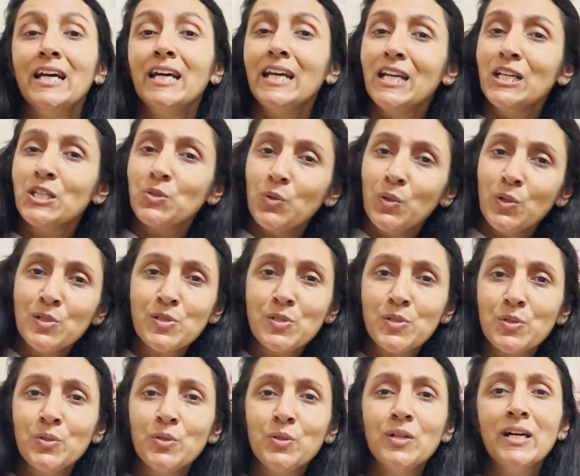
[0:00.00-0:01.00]
It
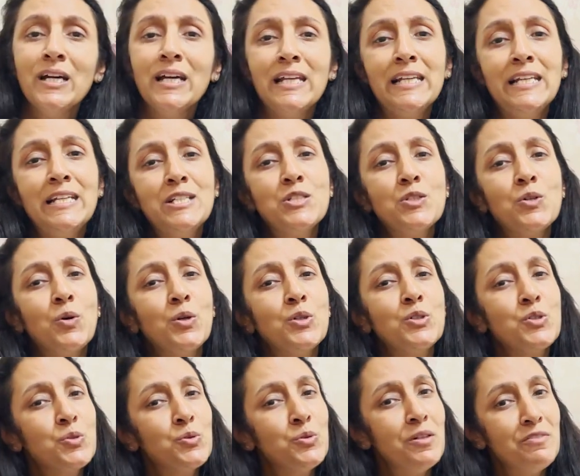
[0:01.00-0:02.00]
also leads on
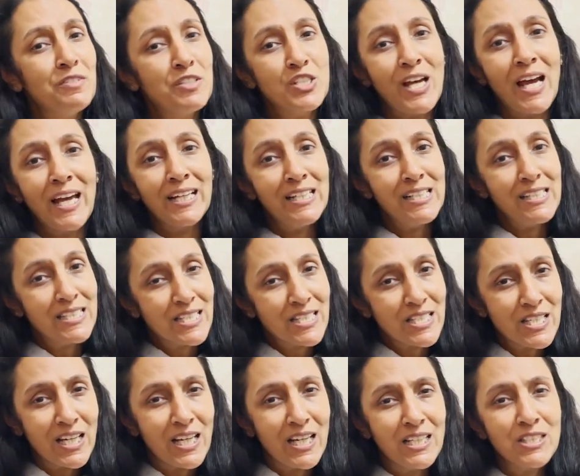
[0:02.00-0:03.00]
to a vaginal
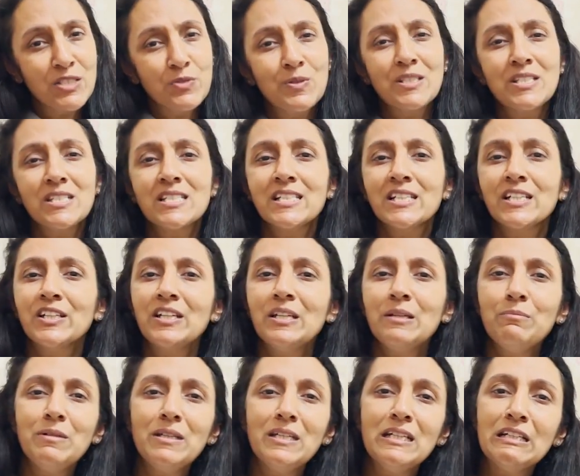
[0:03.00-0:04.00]
discharge which is
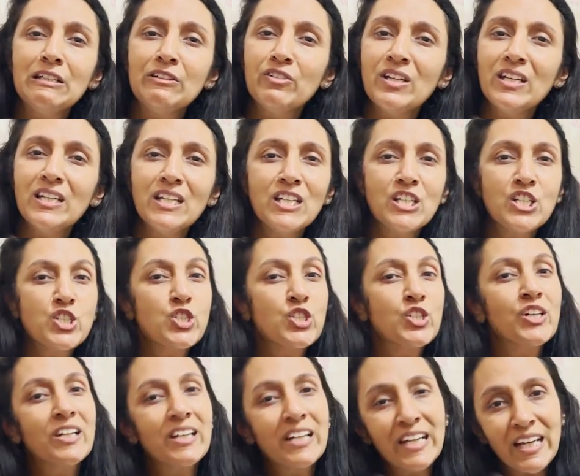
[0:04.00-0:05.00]
creamy, greenish,
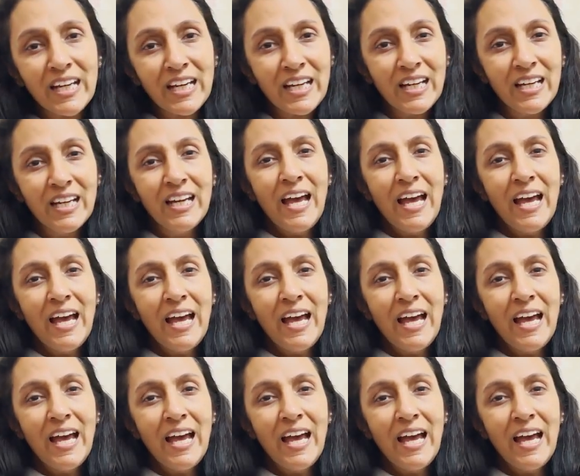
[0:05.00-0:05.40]
grey,